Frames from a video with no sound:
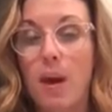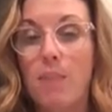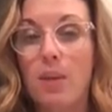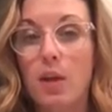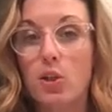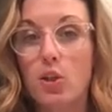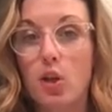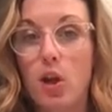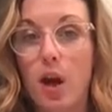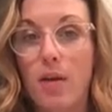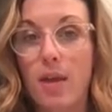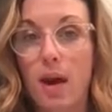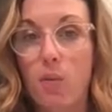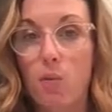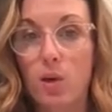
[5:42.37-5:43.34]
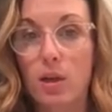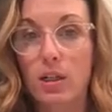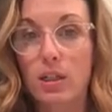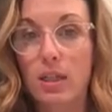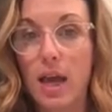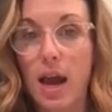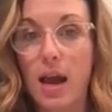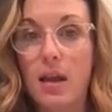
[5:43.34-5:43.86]
I'm not sure how that
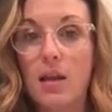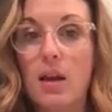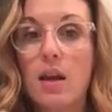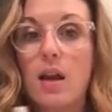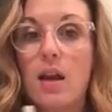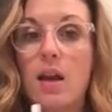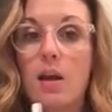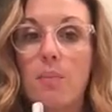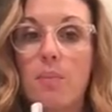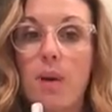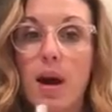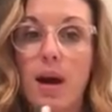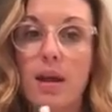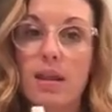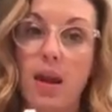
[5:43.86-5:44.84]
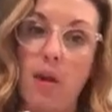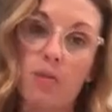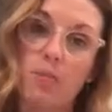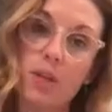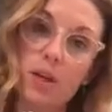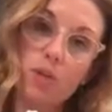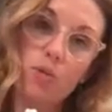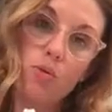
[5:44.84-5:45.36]
works yet, but that would
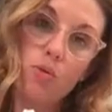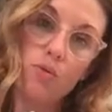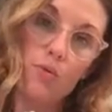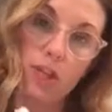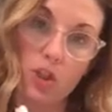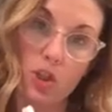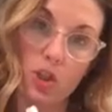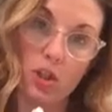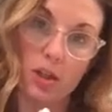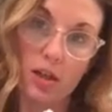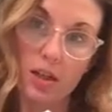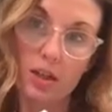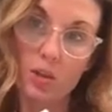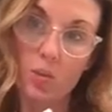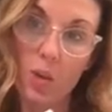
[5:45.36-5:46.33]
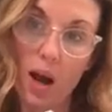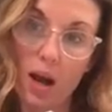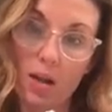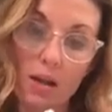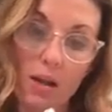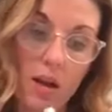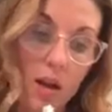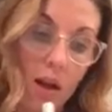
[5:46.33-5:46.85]
be a cool feature as
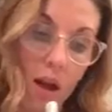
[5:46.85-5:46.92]
well.